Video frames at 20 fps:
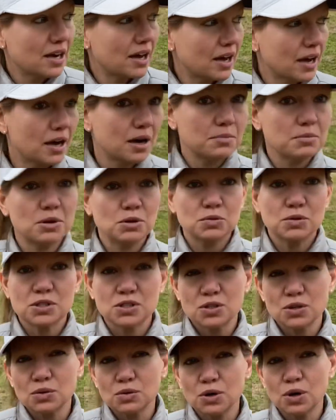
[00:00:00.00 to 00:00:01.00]
Um, it was
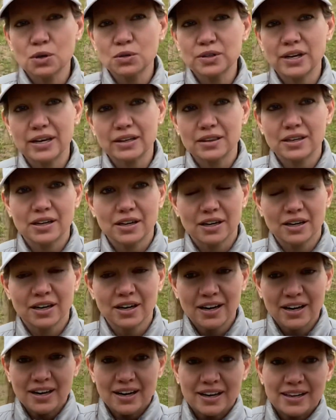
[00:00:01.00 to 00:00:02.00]
so cold out there
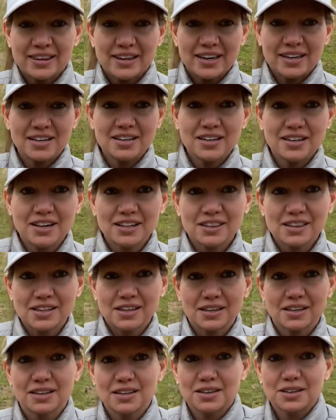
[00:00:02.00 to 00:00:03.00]
that
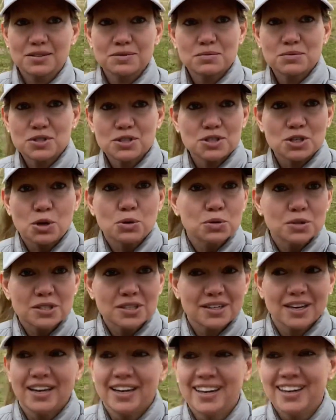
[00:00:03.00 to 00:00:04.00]
nothing soaked.
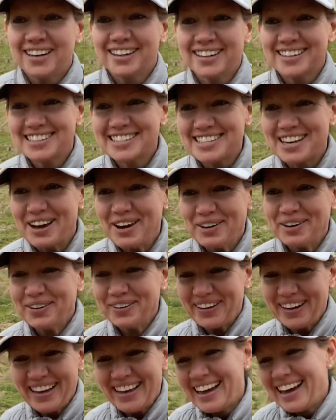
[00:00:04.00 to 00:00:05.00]
So
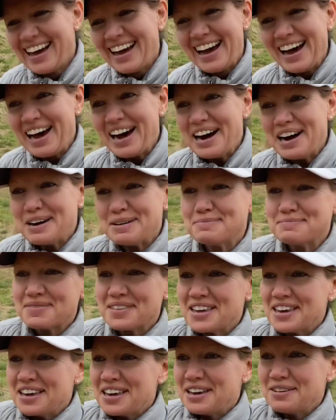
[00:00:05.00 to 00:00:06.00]
um,
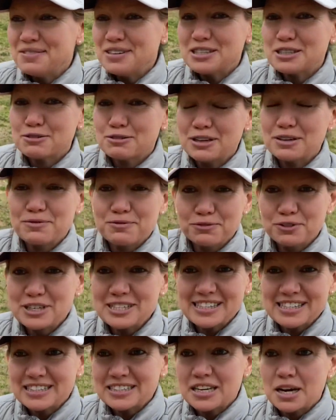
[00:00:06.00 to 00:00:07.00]
if it's
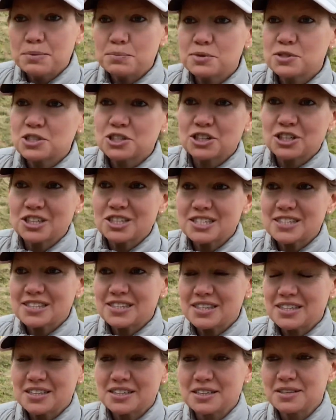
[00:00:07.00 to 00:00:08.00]
freezing temperatures,
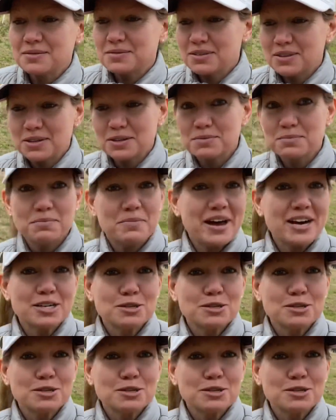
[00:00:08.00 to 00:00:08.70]
the, the mashed